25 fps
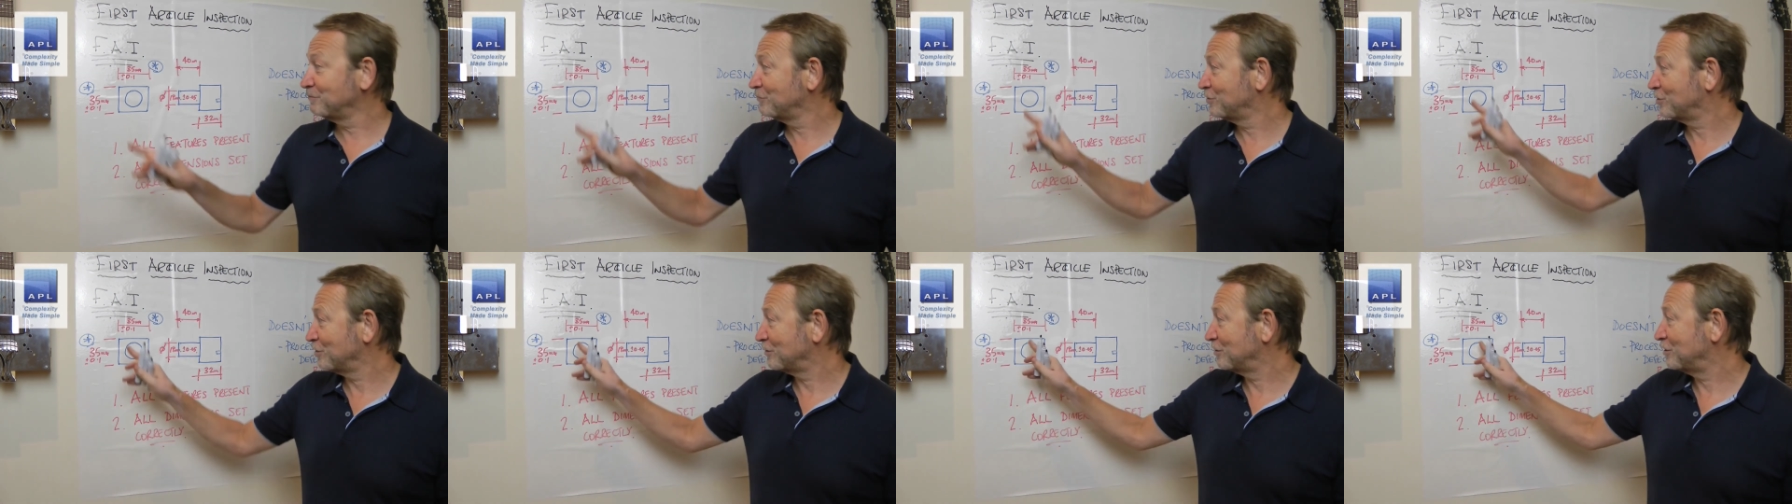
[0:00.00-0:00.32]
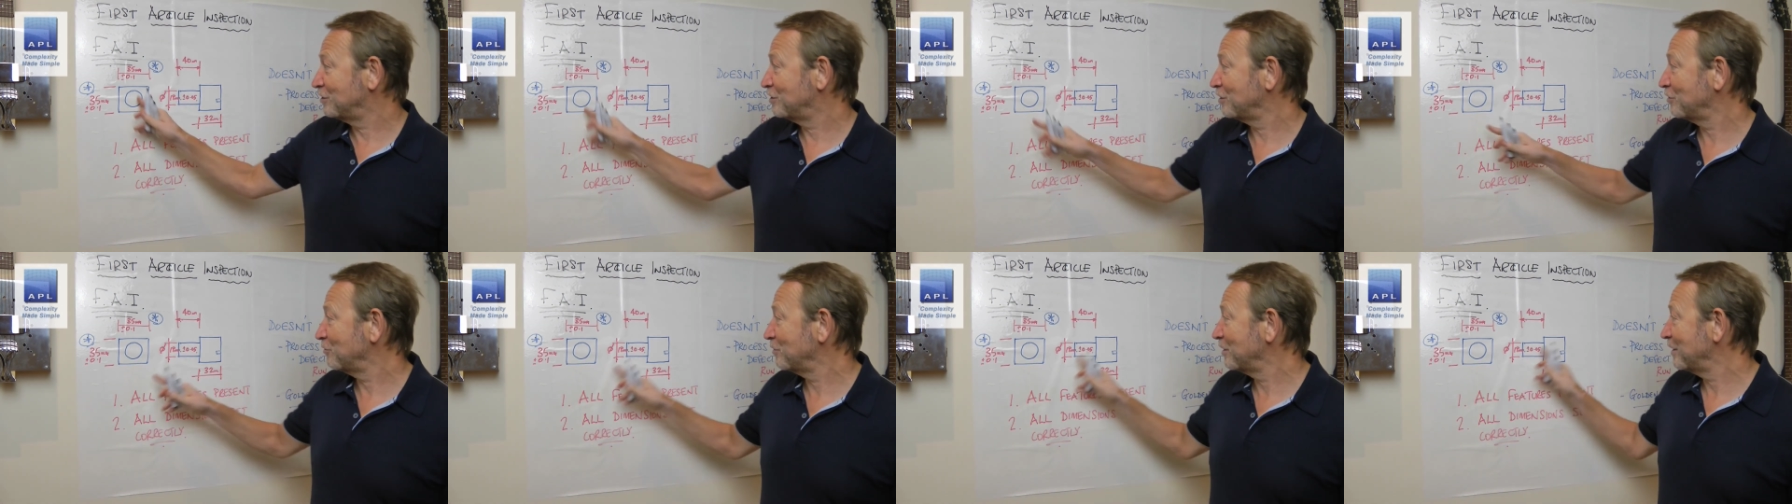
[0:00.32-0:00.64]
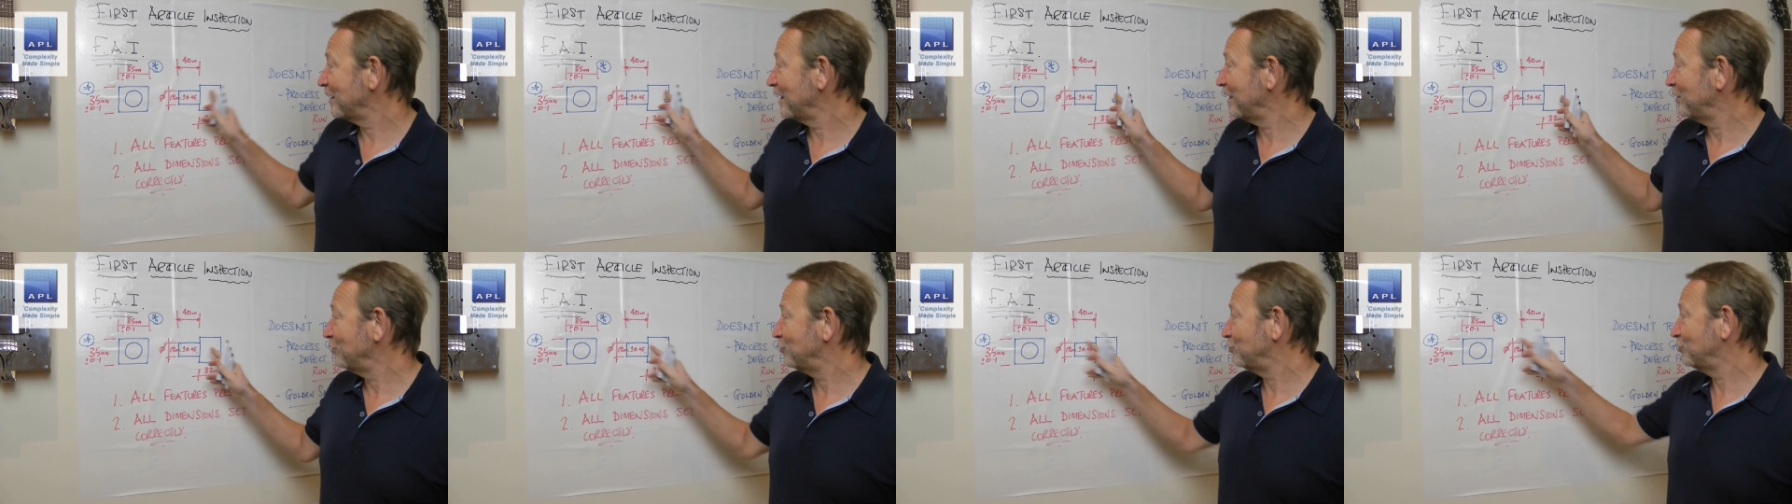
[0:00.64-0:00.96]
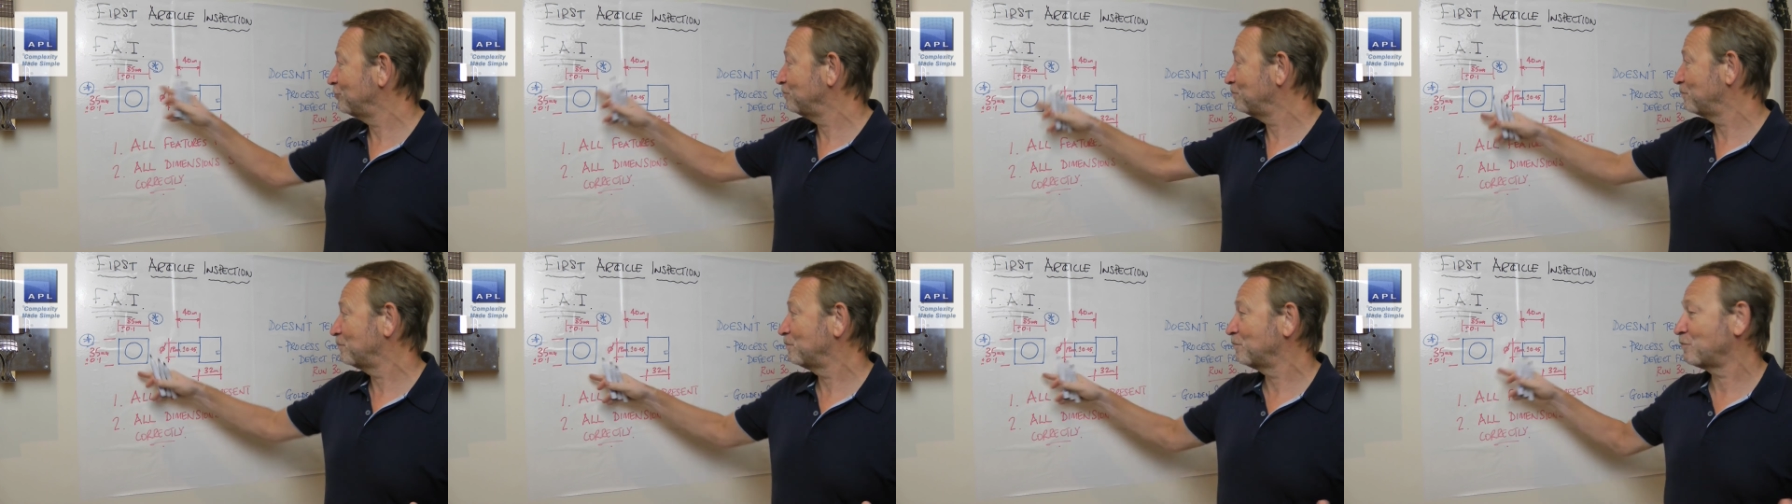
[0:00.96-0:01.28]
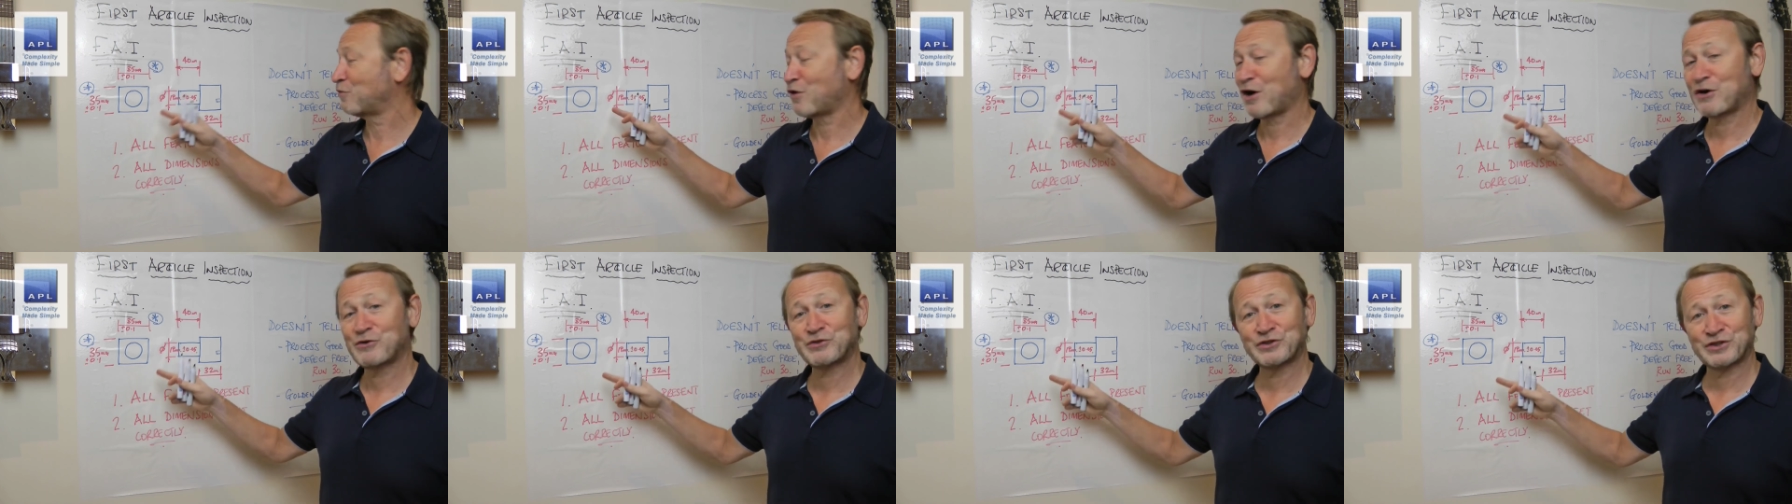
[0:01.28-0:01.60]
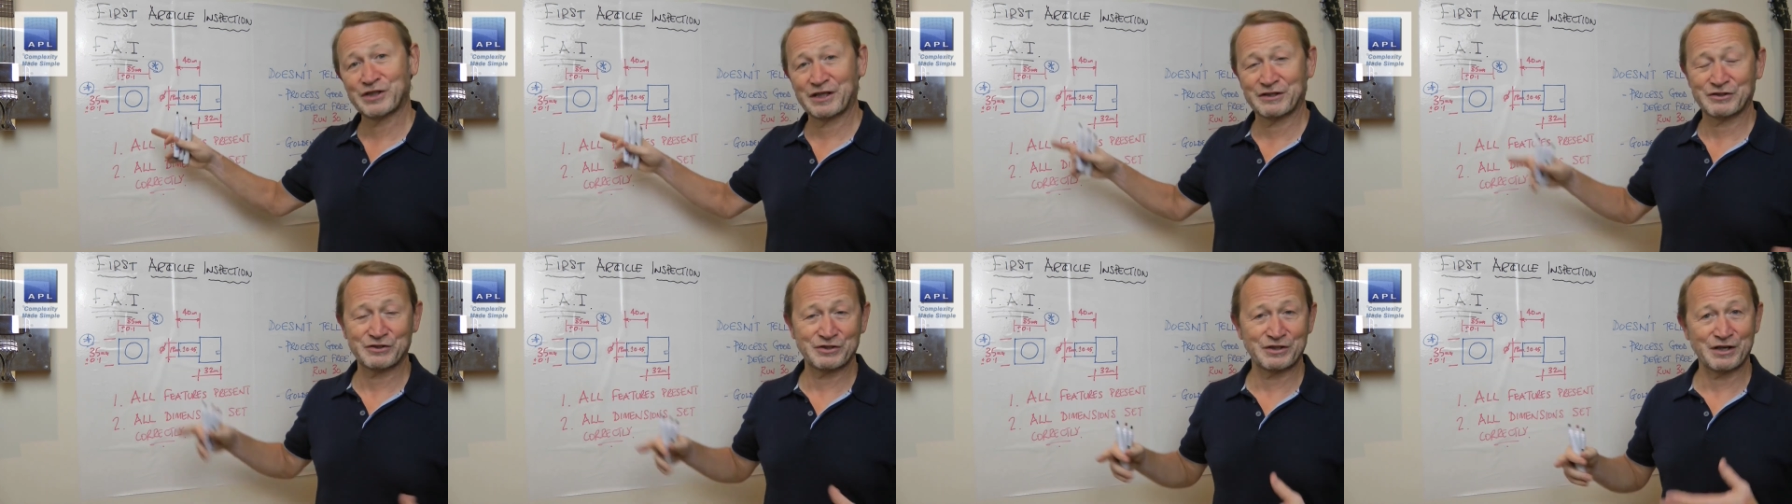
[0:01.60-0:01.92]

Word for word: to do each process.